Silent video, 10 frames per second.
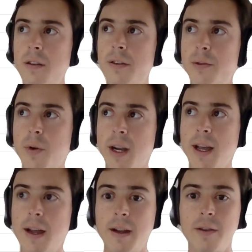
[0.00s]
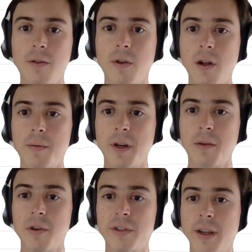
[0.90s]
So we're gonna add a new column here,
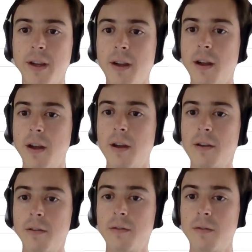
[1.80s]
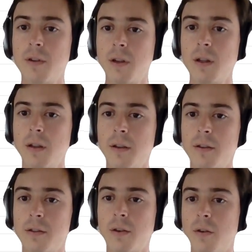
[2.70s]
percent of
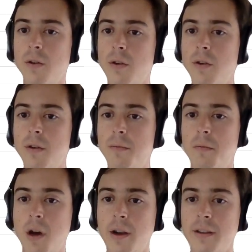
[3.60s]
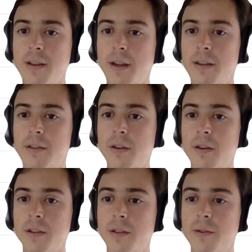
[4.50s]
total
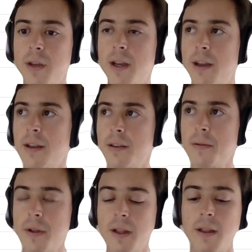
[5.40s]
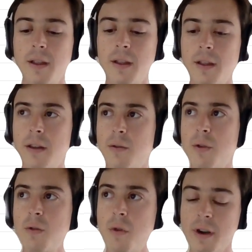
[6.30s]
monetizers, okay? What
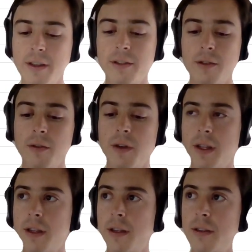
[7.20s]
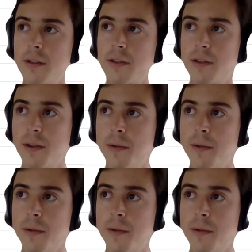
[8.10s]
we wanna do is